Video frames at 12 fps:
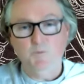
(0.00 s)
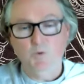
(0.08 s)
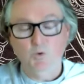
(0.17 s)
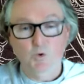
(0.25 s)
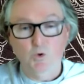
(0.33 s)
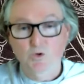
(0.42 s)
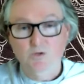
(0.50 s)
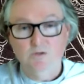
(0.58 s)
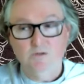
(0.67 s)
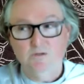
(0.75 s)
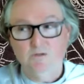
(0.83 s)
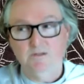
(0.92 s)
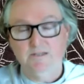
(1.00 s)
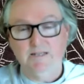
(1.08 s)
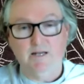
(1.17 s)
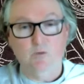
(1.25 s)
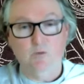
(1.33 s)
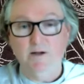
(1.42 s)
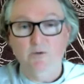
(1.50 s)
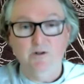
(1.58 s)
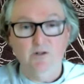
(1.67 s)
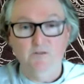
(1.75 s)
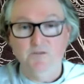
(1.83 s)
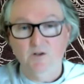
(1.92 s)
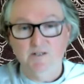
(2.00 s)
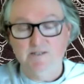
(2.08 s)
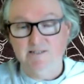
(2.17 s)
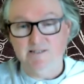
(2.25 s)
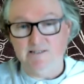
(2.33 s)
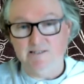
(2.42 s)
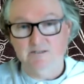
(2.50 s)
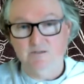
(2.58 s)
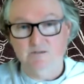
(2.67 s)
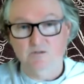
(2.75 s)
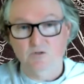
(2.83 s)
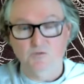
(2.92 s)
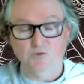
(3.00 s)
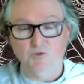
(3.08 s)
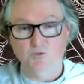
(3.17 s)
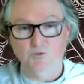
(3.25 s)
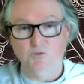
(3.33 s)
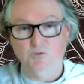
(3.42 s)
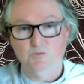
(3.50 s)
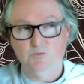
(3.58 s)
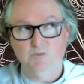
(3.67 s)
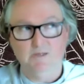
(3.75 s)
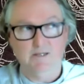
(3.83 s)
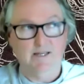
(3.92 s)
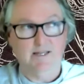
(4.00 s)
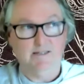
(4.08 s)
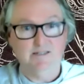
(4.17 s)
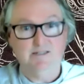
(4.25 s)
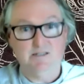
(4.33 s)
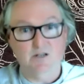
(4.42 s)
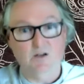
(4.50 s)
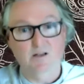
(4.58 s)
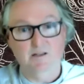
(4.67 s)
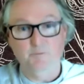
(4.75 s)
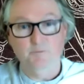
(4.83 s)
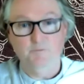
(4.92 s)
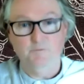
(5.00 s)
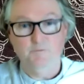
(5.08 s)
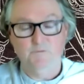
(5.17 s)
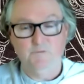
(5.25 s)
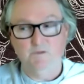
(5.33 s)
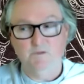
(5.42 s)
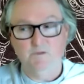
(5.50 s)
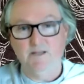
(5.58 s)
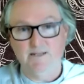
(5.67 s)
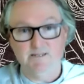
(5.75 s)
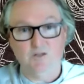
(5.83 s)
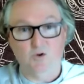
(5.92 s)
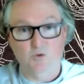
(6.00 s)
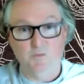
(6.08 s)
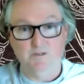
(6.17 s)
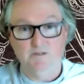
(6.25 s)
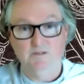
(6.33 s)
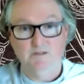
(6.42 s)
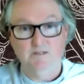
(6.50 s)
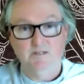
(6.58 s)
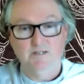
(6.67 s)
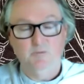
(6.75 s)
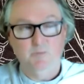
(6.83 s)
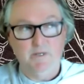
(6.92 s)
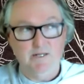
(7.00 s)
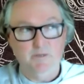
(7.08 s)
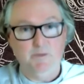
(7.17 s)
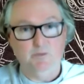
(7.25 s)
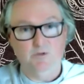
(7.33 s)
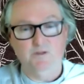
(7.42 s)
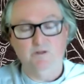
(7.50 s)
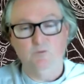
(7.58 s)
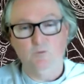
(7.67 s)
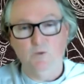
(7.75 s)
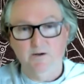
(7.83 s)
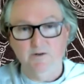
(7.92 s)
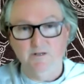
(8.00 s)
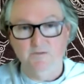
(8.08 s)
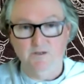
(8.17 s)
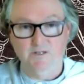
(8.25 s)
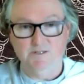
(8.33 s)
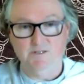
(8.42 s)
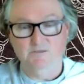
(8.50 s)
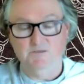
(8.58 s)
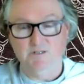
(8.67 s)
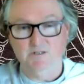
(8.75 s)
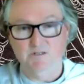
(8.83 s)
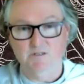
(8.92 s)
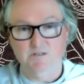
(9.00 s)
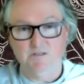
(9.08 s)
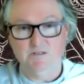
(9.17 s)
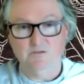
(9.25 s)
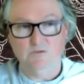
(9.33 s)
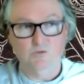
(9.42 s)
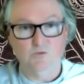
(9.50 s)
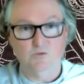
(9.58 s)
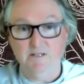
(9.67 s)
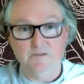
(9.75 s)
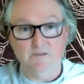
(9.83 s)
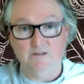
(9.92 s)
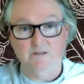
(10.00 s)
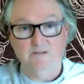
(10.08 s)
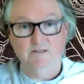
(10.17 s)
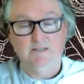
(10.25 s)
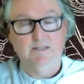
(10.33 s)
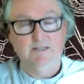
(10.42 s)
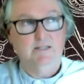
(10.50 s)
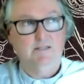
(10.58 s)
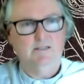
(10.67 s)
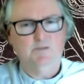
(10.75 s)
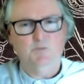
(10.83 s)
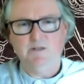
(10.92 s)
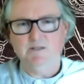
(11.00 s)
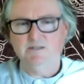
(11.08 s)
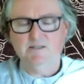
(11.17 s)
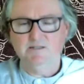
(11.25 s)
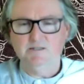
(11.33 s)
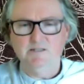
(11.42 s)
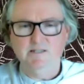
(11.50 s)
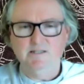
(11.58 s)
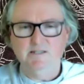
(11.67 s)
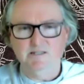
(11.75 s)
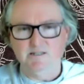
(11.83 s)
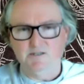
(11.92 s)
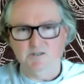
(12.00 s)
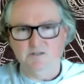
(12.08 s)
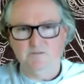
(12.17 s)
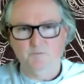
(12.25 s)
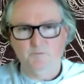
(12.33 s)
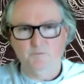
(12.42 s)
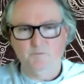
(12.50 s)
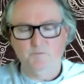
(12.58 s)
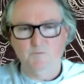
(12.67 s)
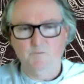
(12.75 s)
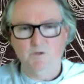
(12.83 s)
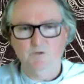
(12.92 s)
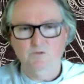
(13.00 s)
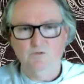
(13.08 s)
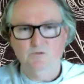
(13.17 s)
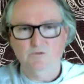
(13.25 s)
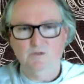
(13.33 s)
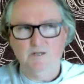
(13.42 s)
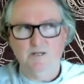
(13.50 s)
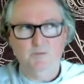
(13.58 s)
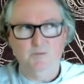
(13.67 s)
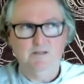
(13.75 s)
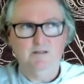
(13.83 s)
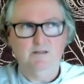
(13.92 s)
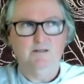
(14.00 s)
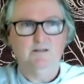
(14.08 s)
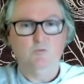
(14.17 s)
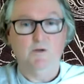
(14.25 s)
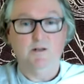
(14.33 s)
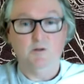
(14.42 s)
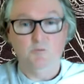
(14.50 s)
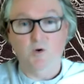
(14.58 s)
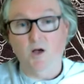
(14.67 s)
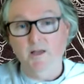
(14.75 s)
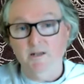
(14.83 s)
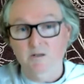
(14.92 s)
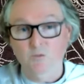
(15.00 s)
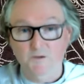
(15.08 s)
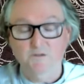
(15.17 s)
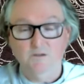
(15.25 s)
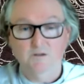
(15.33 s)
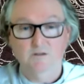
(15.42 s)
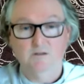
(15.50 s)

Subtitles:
or are wary of the idea of a guru. At this time, that's common. Many people are very wary of the idea of teachers altogether. This practice doesn't need a teacher, you know. I mean, when combined with